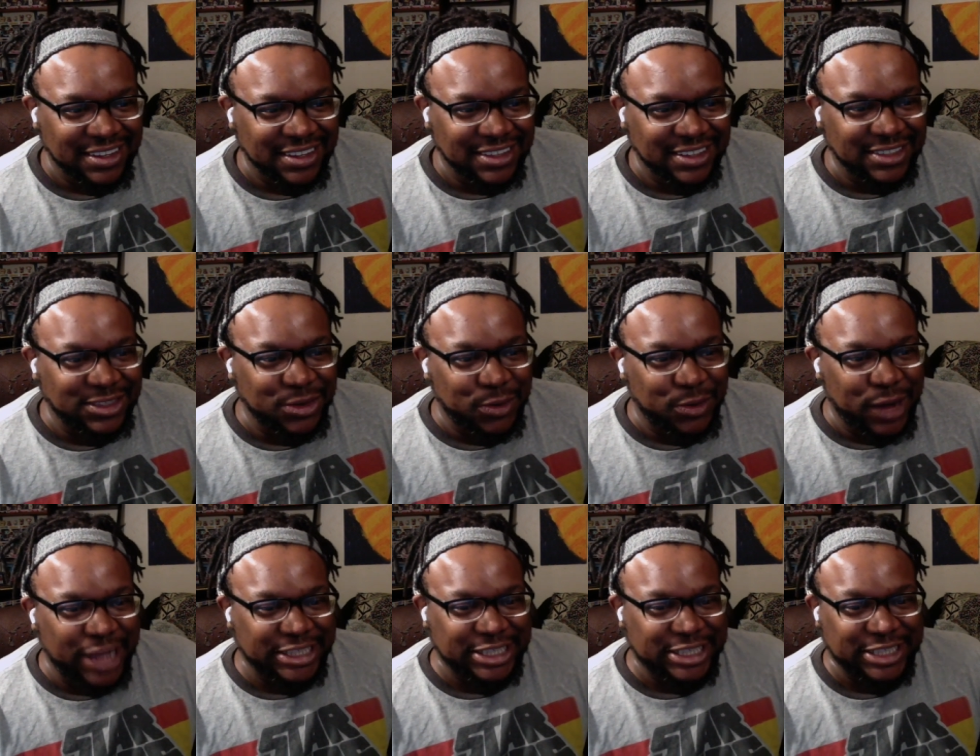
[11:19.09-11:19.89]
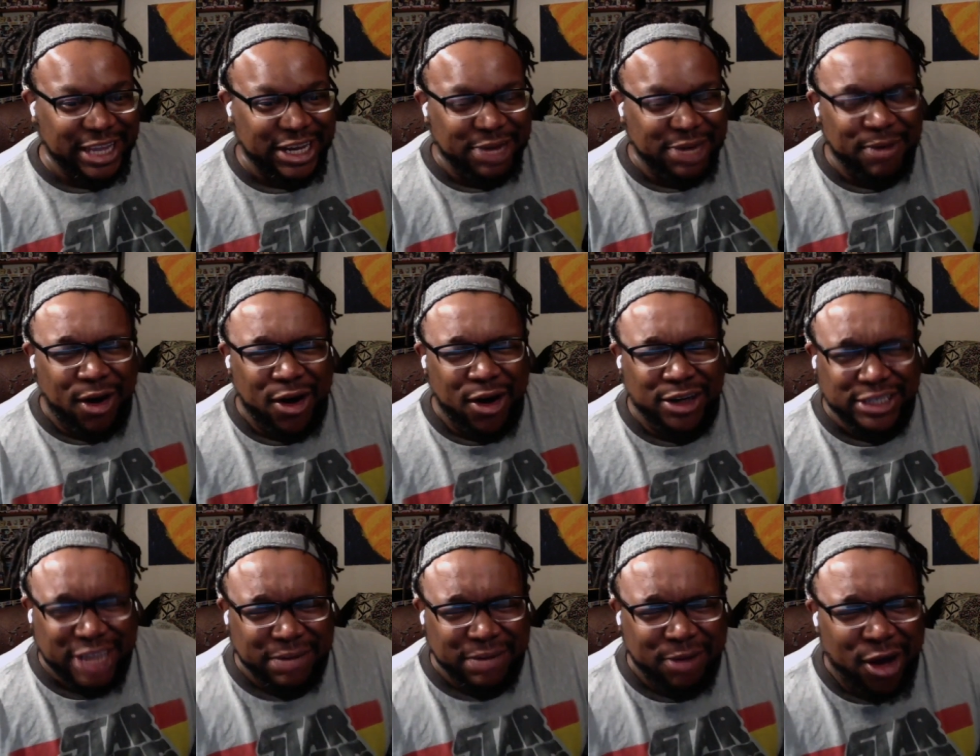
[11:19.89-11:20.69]
The watcher's like, come on,
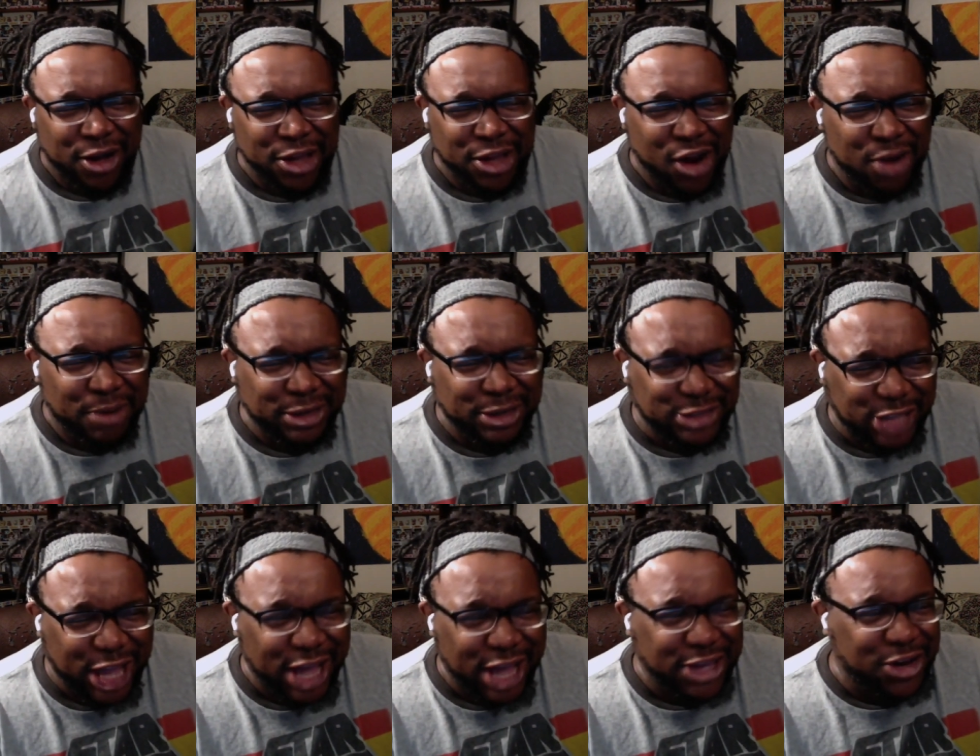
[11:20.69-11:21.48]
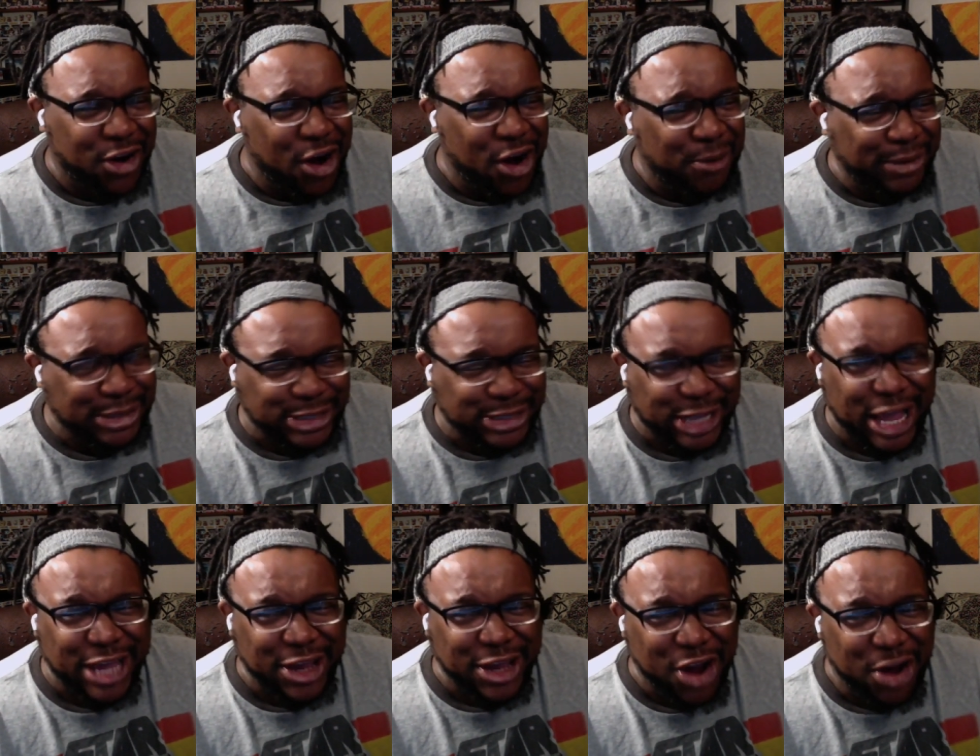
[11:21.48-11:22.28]
come on, you're almost there, you're almost
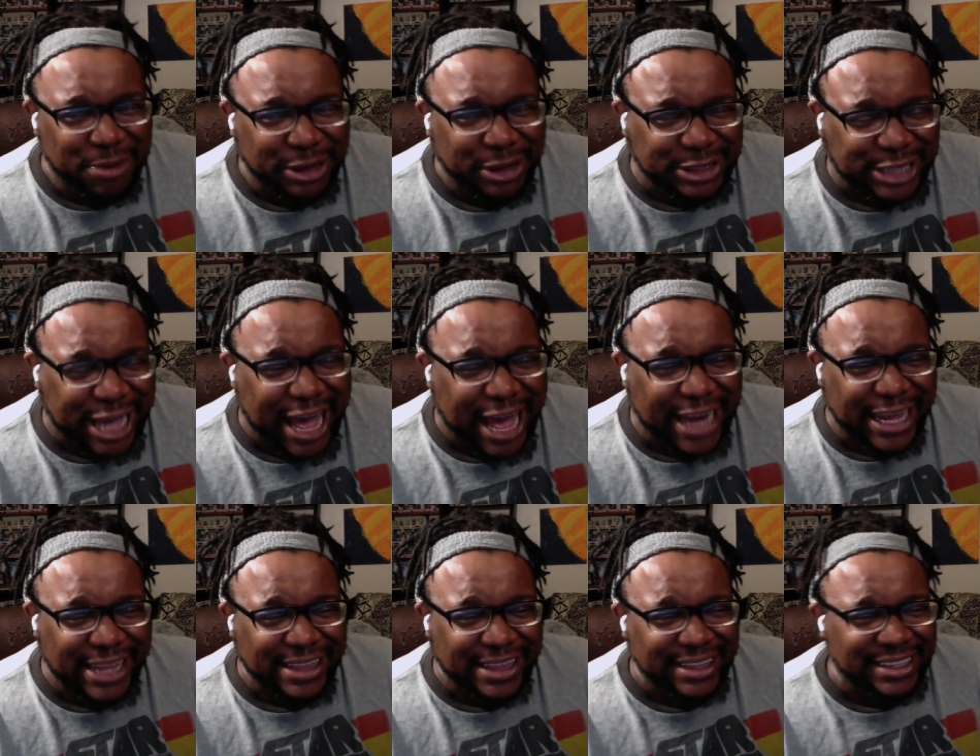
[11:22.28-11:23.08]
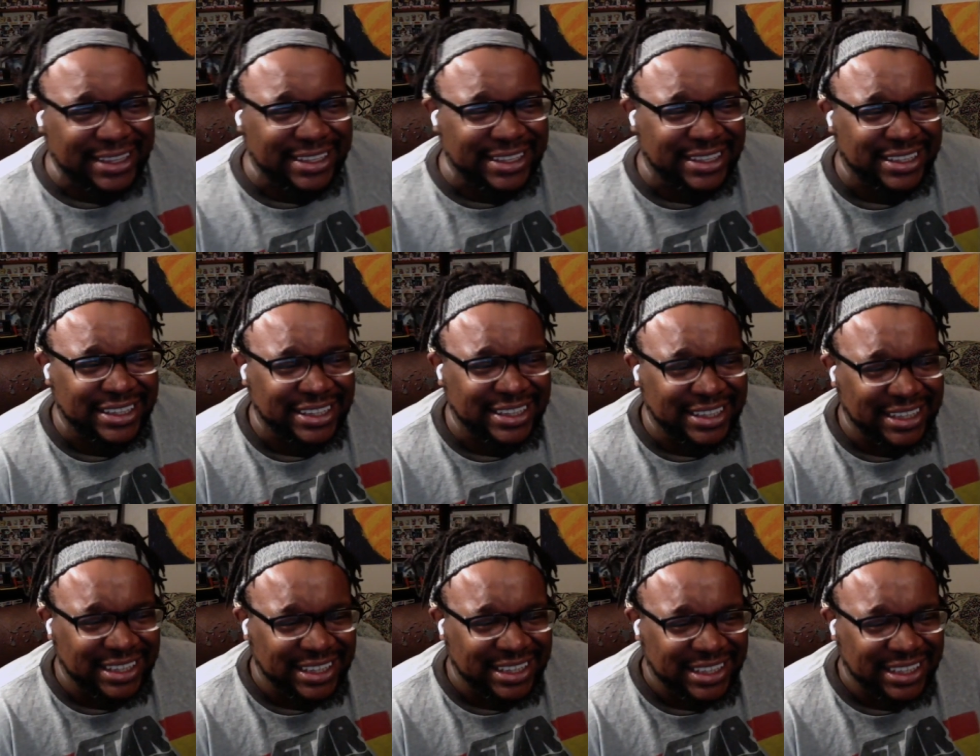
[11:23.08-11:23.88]
there, you almost got it.
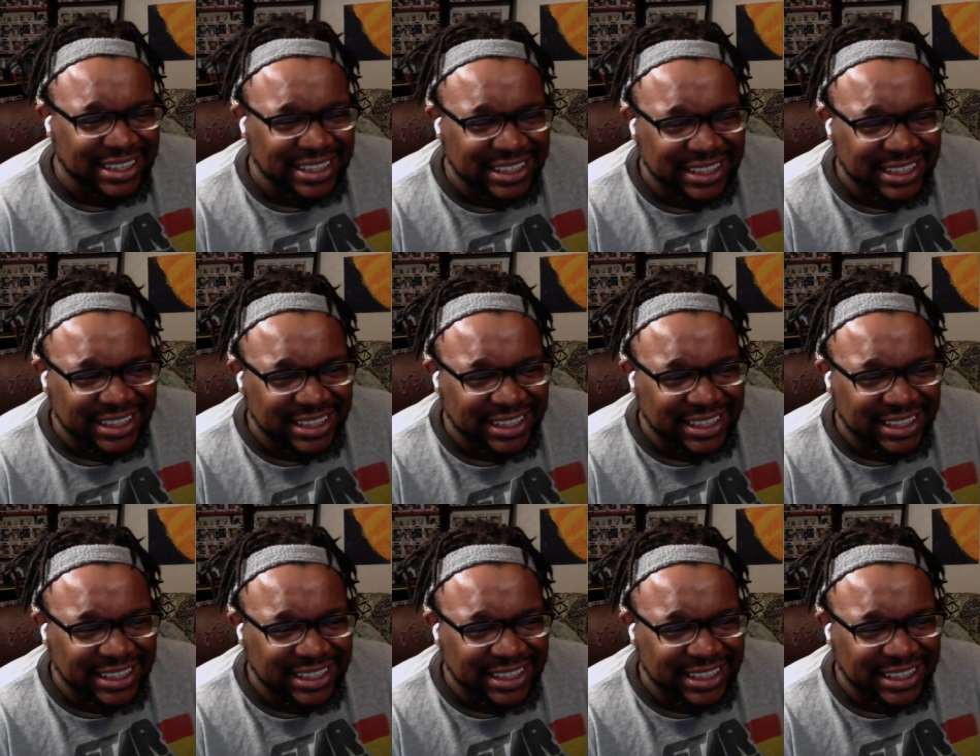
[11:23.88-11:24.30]
What?